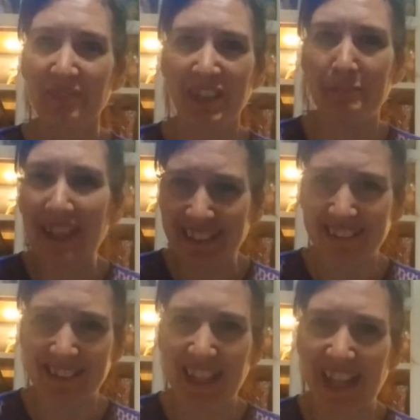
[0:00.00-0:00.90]
You made it
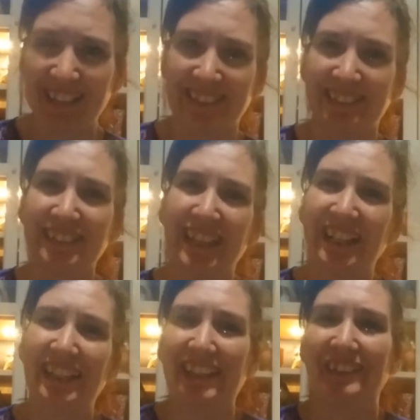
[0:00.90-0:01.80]
to the end.
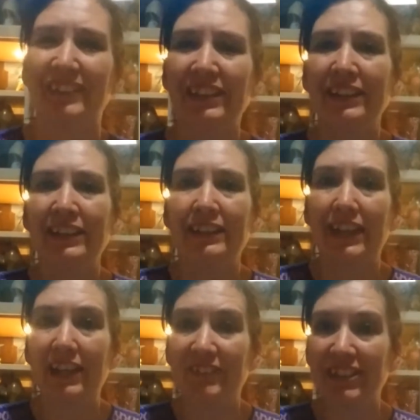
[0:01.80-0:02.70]
Thank you.
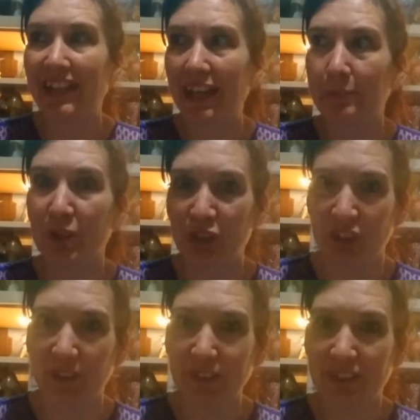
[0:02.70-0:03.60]
If like more
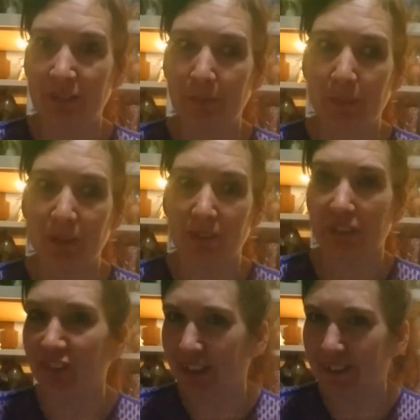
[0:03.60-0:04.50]
shoes, more
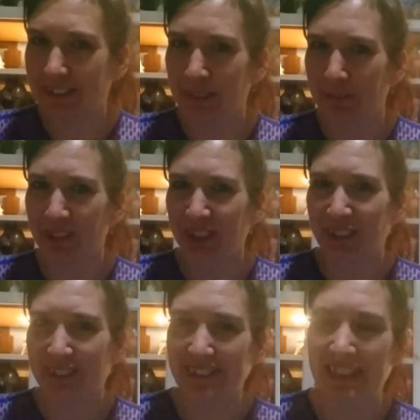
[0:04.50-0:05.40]
reviews, more
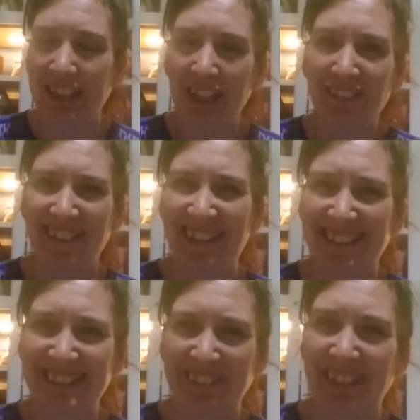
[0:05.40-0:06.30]
news, what
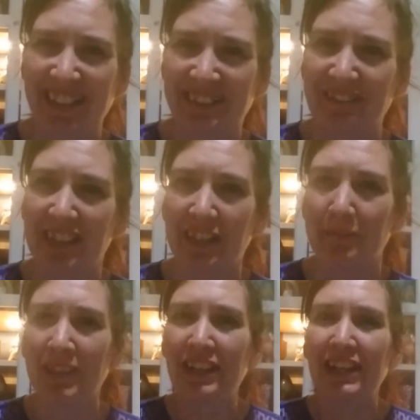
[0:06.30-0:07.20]
else can we get to rhyme?
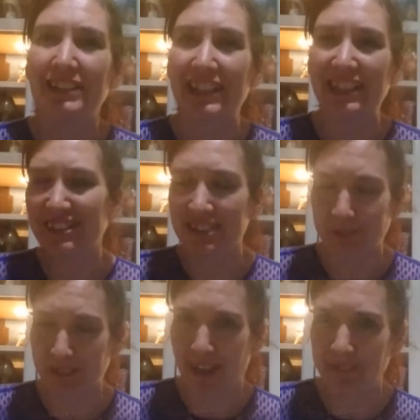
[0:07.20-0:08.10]
Then you can
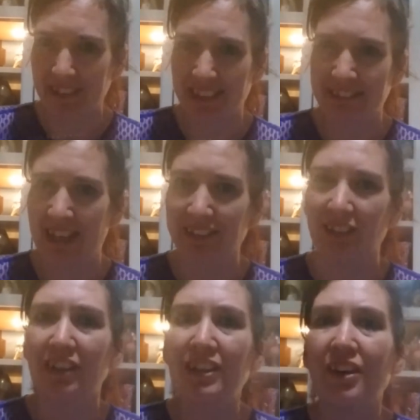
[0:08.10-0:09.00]
subscribe to this
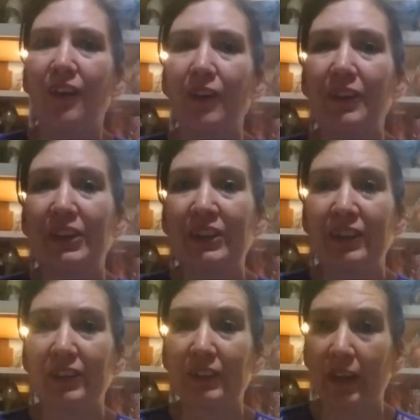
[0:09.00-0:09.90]
channel, or you
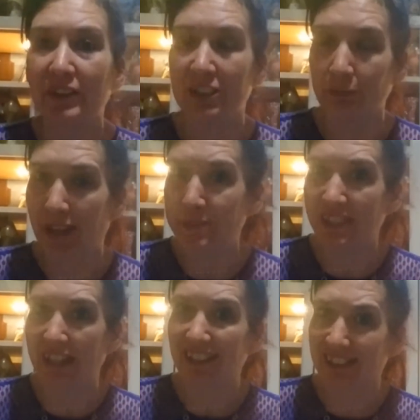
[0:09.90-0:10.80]
can go to the
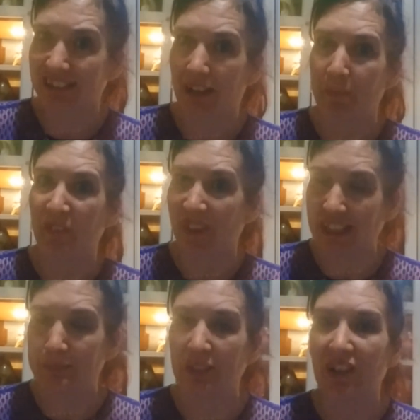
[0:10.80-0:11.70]
website, Instagram or
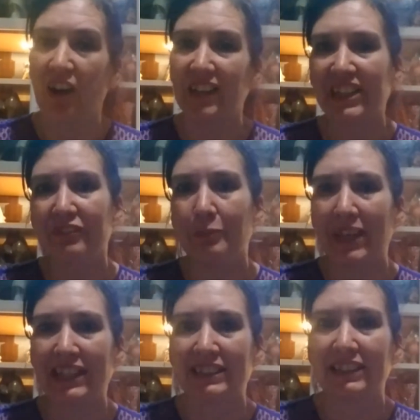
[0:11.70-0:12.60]
Facebook. All the
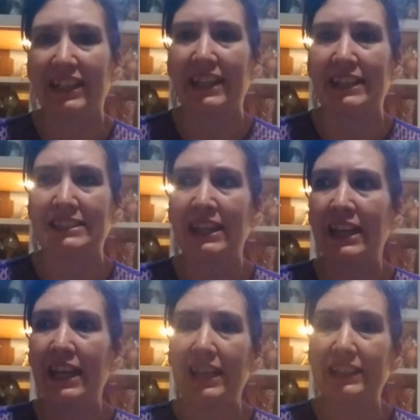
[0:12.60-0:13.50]
information is
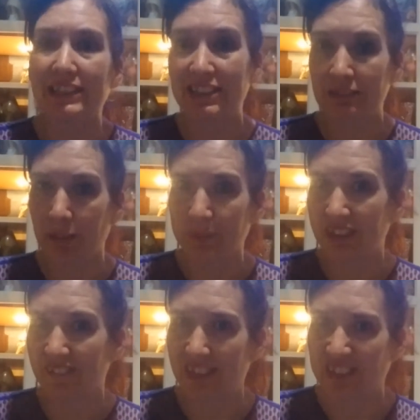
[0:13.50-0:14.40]
in the description
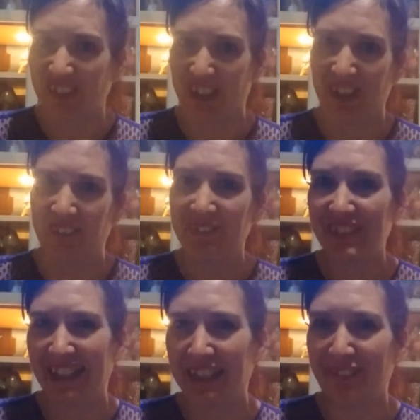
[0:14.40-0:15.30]
of this video.
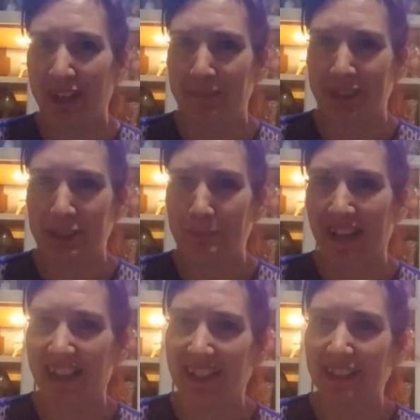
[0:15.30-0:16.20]
Thank you very much.
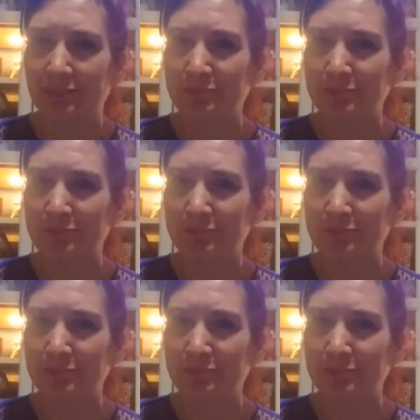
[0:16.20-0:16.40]
Bye.